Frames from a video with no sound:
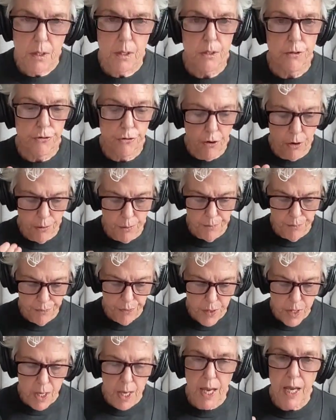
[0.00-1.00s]
So,
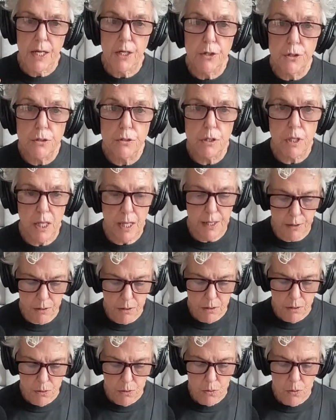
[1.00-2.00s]
a
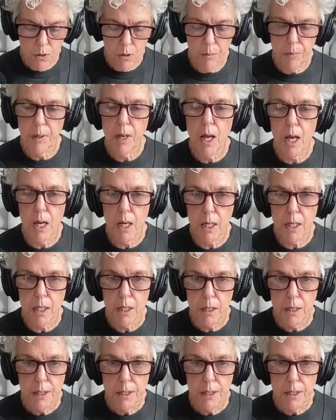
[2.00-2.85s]
newsletter or a blog.